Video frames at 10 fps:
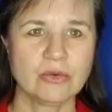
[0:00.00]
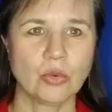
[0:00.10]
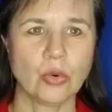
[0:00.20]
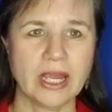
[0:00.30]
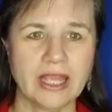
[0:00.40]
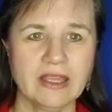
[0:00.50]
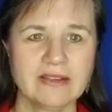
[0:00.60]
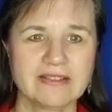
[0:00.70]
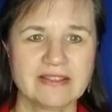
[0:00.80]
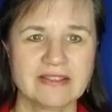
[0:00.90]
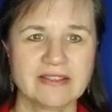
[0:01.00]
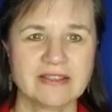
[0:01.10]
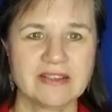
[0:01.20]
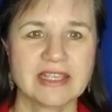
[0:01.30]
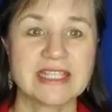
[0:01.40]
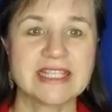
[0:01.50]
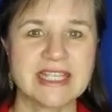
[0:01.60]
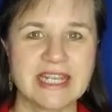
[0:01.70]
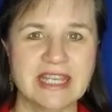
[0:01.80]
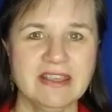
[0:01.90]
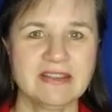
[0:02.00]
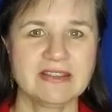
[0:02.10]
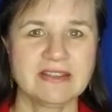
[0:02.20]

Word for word: ring, city,